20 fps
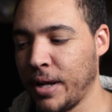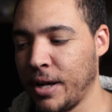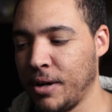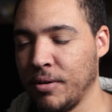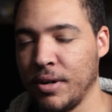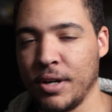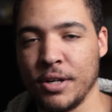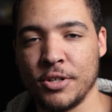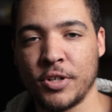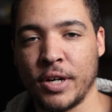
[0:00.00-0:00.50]

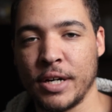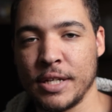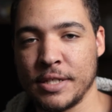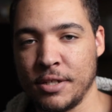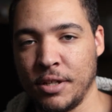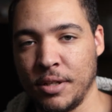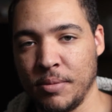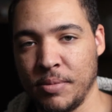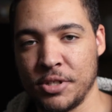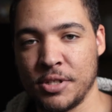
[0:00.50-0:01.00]
out and try to
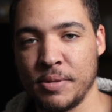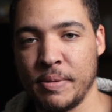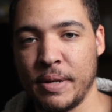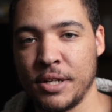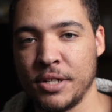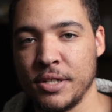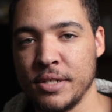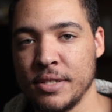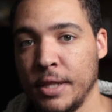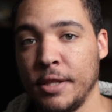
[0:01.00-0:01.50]
sell a bunch of
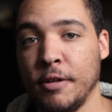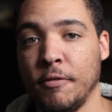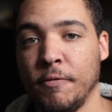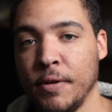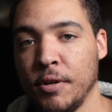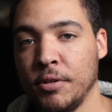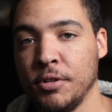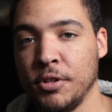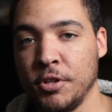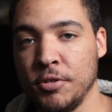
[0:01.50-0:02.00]
matches. They'll
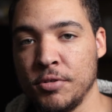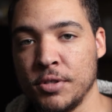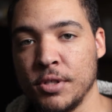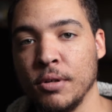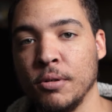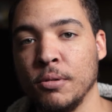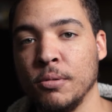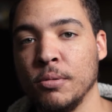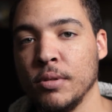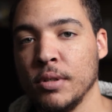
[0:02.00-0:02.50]
fail to do
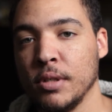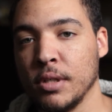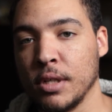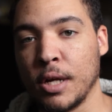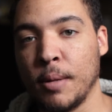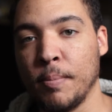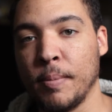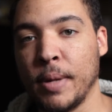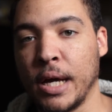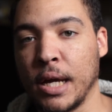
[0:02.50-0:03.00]
so,
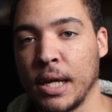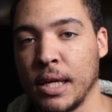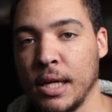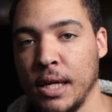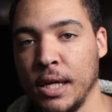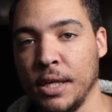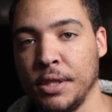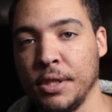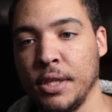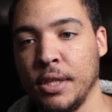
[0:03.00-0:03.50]
come back,
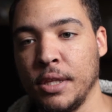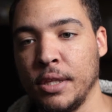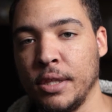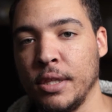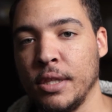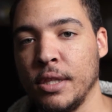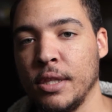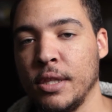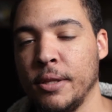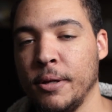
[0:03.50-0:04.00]
and
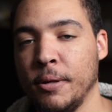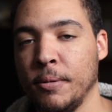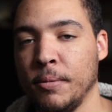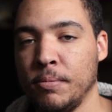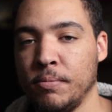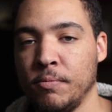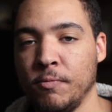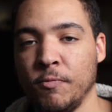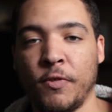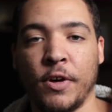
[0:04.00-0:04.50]
then the
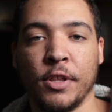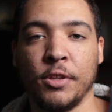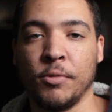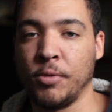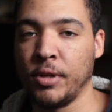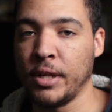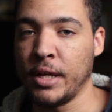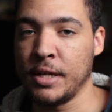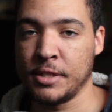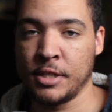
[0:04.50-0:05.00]
father
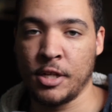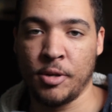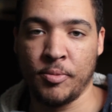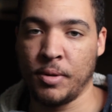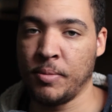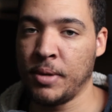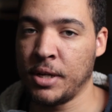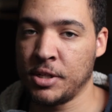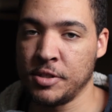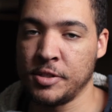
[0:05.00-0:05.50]
will ask, "How many
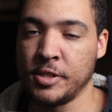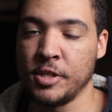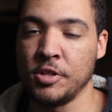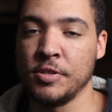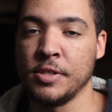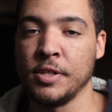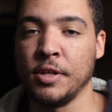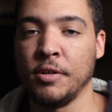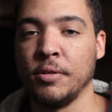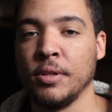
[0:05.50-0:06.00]
matches did you
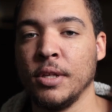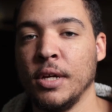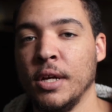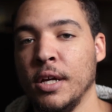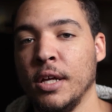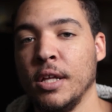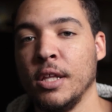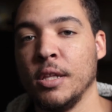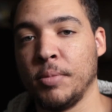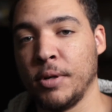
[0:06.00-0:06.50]
sell?"
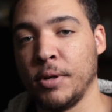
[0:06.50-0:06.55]
The